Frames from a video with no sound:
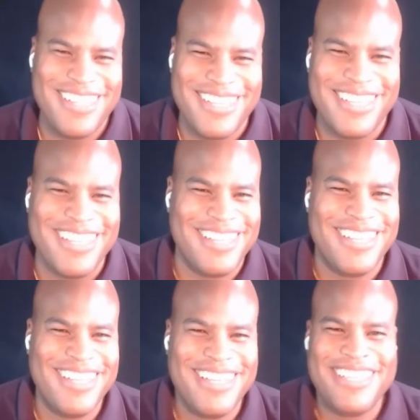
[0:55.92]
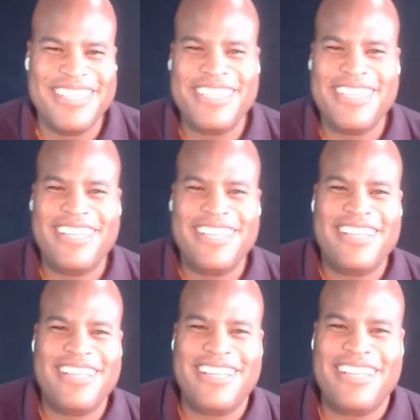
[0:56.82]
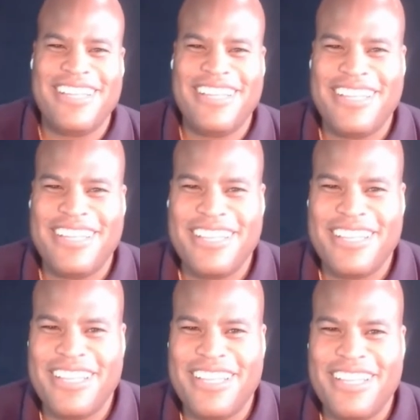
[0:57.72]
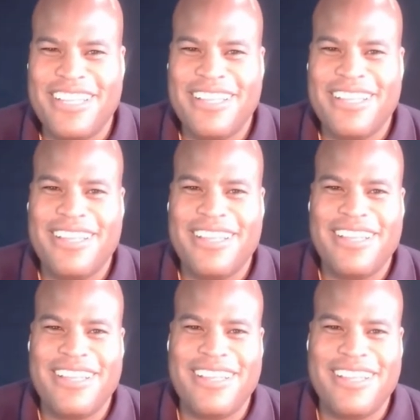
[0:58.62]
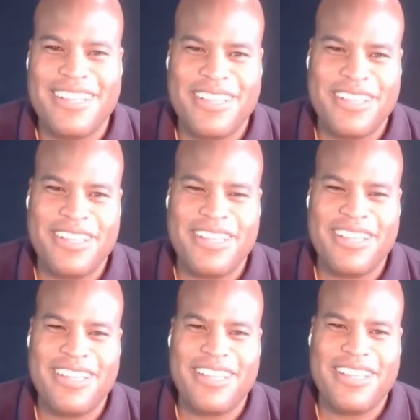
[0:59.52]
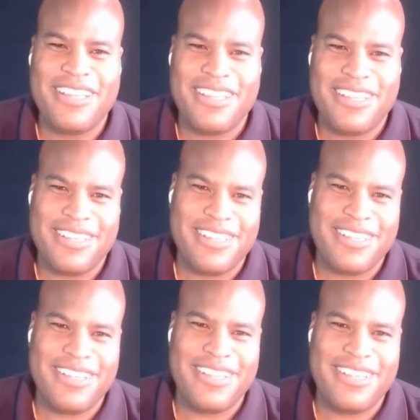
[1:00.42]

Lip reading: [no speech]